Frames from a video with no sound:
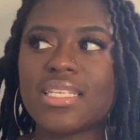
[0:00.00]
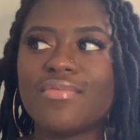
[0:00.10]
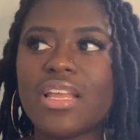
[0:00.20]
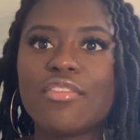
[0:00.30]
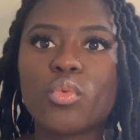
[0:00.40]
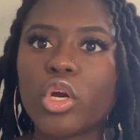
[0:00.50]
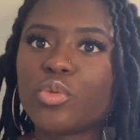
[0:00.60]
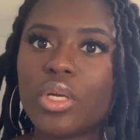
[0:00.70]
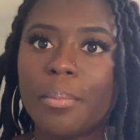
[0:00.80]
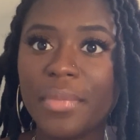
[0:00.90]
I've never worked
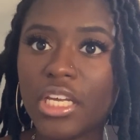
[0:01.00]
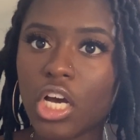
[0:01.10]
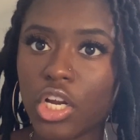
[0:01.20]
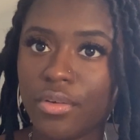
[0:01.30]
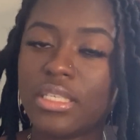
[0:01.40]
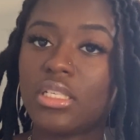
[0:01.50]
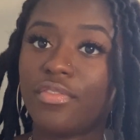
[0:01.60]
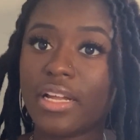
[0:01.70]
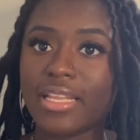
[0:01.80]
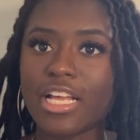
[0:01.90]
with a meat cutter and stuff
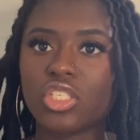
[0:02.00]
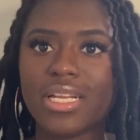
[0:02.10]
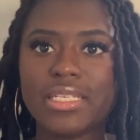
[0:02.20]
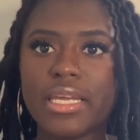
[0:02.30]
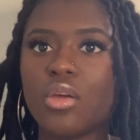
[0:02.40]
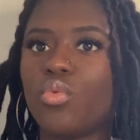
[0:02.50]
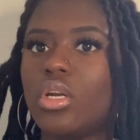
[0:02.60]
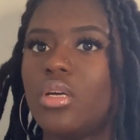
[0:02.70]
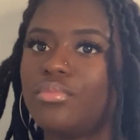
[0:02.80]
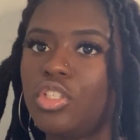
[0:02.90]
like that, so I didn't want
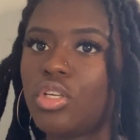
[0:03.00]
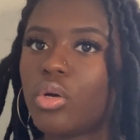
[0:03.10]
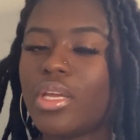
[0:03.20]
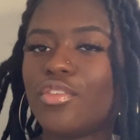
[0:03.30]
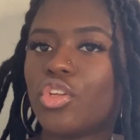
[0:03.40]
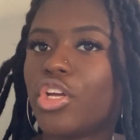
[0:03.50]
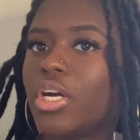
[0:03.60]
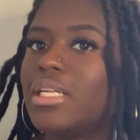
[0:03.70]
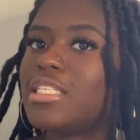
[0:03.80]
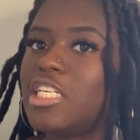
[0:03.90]
to, you know, even though they're
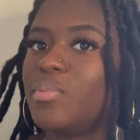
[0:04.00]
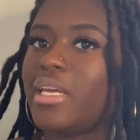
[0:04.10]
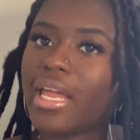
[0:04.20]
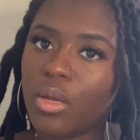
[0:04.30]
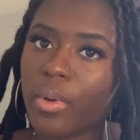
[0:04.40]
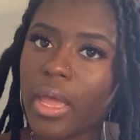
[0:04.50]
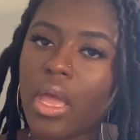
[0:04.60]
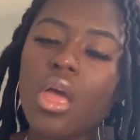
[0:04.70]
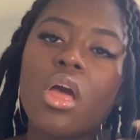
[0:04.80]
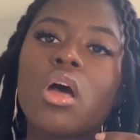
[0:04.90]
gonna teach me anyway.
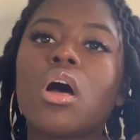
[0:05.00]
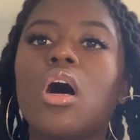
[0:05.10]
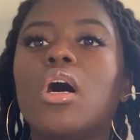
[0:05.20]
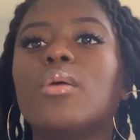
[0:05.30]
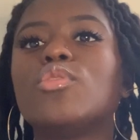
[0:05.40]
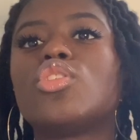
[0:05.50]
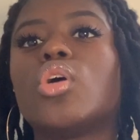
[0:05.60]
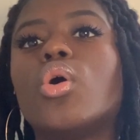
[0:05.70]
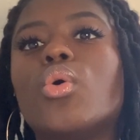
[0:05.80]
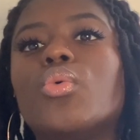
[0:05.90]

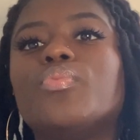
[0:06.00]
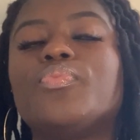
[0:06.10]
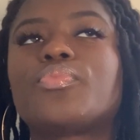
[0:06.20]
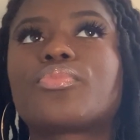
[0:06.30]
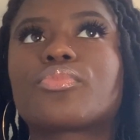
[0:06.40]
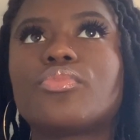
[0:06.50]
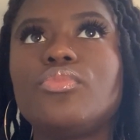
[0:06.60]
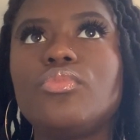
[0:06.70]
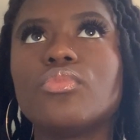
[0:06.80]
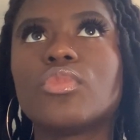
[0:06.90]
So
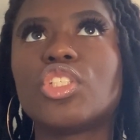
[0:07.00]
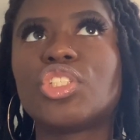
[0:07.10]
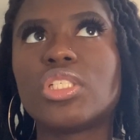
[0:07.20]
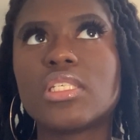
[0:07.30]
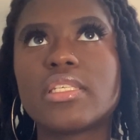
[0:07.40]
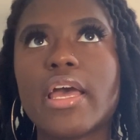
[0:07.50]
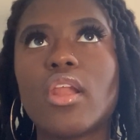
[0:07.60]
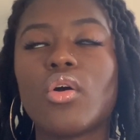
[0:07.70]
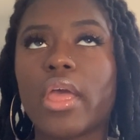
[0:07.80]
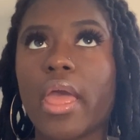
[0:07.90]
she said,
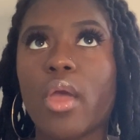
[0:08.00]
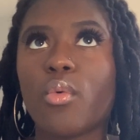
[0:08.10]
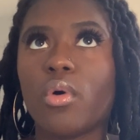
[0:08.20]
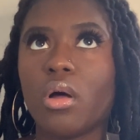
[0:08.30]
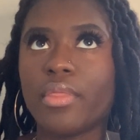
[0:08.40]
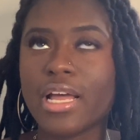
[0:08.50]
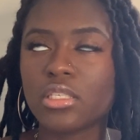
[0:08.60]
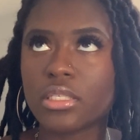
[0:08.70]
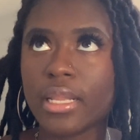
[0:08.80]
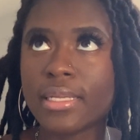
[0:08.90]
okay,
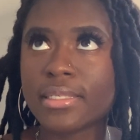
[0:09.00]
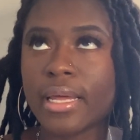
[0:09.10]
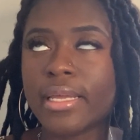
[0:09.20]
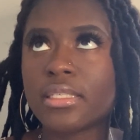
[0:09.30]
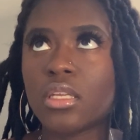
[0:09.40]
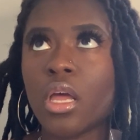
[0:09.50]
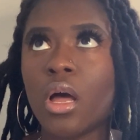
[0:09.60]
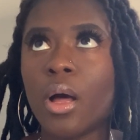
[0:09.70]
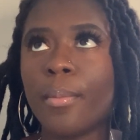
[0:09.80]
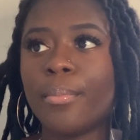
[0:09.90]
that's nice,
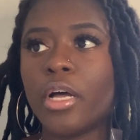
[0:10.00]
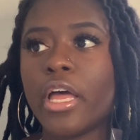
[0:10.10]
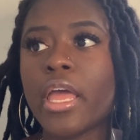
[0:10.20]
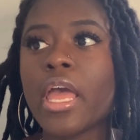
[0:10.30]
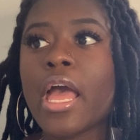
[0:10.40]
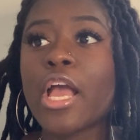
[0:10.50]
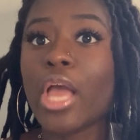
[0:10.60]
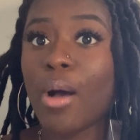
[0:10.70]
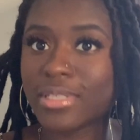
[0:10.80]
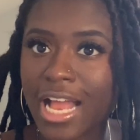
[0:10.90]
but
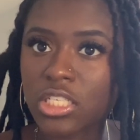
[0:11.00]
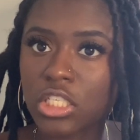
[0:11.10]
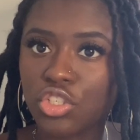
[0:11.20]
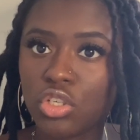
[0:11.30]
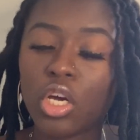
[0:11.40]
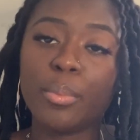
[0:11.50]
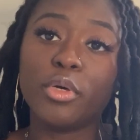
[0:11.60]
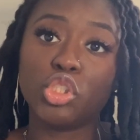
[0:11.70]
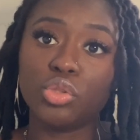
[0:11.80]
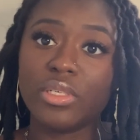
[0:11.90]
I was actually gonna
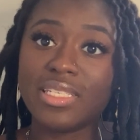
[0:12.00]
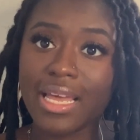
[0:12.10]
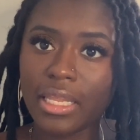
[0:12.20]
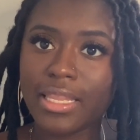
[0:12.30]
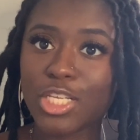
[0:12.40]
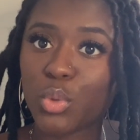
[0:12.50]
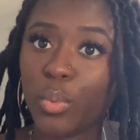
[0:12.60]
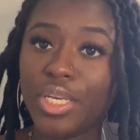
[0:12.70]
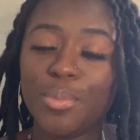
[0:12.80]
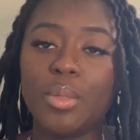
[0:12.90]
put you in deli. That's where
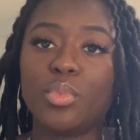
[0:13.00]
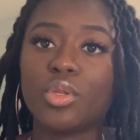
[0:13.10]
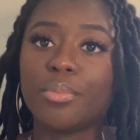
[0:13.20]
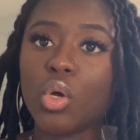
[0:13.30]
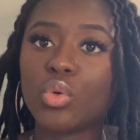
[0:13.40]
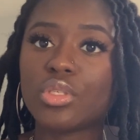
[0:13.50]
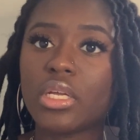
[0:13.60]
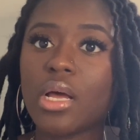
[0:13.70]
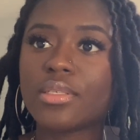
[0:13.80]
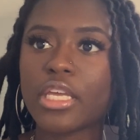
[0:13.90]
we need people the most.
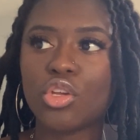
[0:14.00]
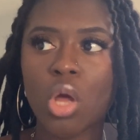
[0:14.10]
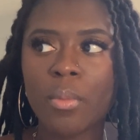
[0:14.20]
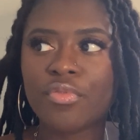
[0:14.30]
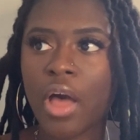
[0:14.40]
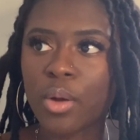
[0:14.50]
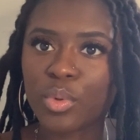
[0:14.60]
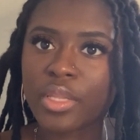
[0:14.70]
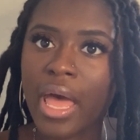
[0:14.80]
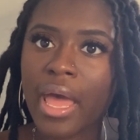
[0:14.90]
And I was like, you know, I'm fine
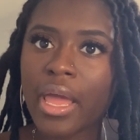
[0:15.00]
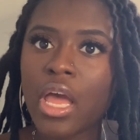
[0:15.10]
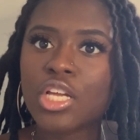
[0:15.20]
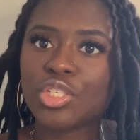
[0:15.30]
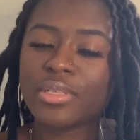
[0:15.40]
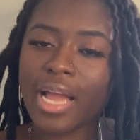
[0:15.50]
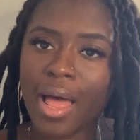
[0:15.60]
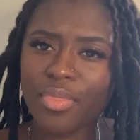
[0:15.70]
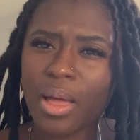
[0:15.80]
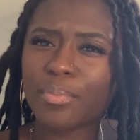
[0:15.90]
with that. She was like,
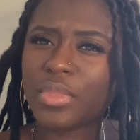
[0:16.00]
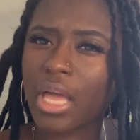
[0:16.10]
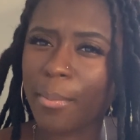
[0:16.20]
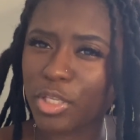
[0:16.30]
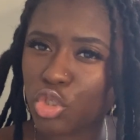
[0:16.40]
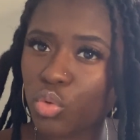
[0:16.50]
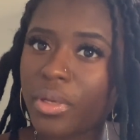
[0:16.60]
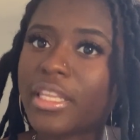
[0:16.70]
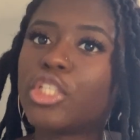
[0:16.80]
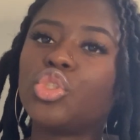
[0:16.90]
I'm
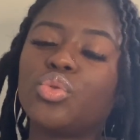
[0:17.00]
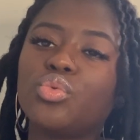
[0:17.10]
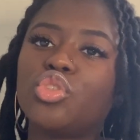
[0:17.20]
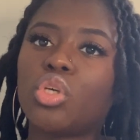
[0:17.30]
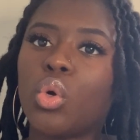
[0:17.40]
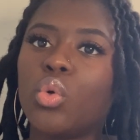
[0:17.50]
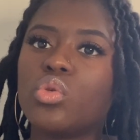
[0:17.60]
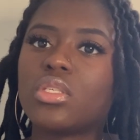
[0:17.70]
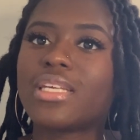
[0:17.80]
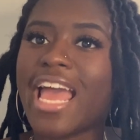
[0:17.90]
assuming that you
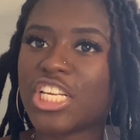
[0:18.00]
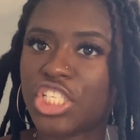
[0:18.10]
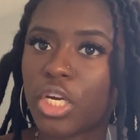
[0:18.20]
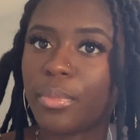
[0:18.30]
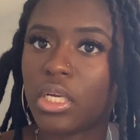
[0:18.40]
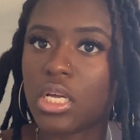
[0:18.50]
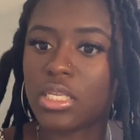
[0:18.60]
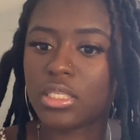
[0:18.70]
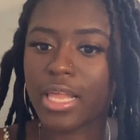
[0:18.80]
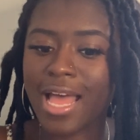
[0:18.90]
chose cashier
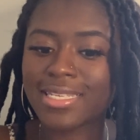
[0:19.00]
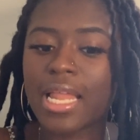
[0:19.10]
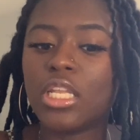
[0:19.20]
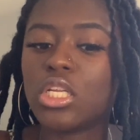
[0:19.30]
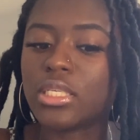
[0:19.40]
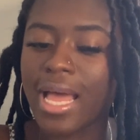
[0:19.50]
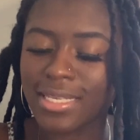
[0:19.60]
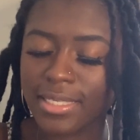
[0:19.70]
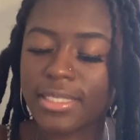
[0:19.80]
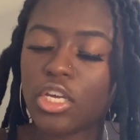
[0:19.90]
because as
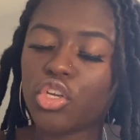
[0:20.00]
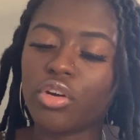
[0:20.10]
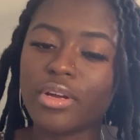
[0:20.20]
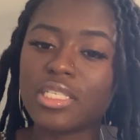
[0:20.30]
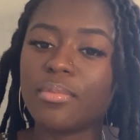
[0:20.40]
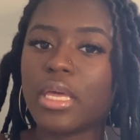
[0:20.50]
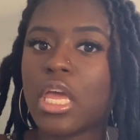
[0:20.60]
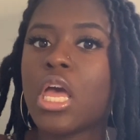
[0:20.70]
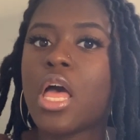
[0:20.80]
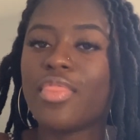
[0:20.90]
I see on your resume,
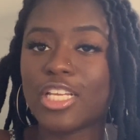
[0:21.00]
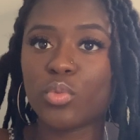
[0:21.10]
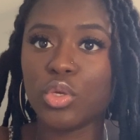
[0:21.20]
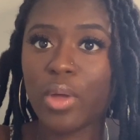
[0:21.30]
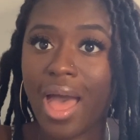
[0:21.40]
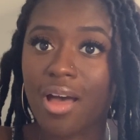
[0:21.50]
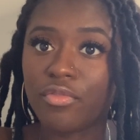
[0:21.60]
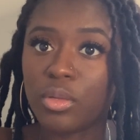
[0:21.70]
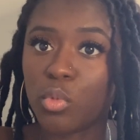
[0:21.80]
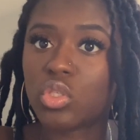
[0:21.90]
that's where you have
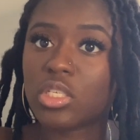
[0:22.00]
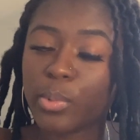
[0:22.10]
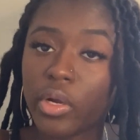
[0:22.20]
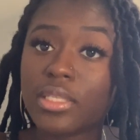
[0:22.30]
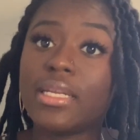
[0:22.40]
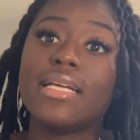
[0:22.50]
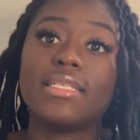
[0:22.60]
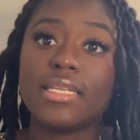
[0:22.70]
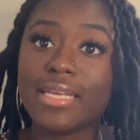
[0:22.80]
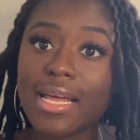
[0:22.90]
the most experience. And I
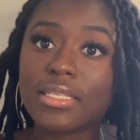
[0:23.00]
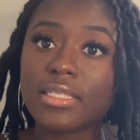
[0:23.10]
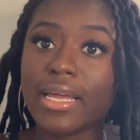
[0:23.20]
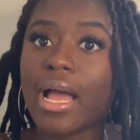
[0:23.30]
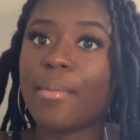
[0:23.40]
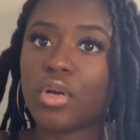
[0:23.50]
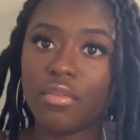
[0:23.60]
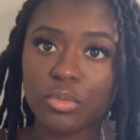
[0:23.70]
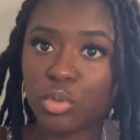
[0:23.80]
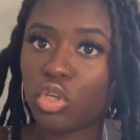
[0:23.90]
said, yes, like, I'm
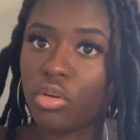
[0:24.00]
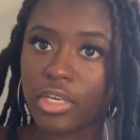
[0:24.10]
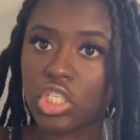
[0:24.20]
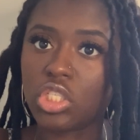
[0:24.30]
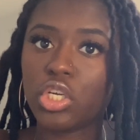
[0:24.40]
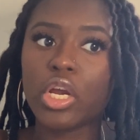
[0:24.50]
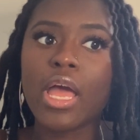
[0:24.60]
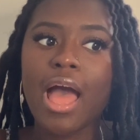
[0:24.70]
comfortable in the register.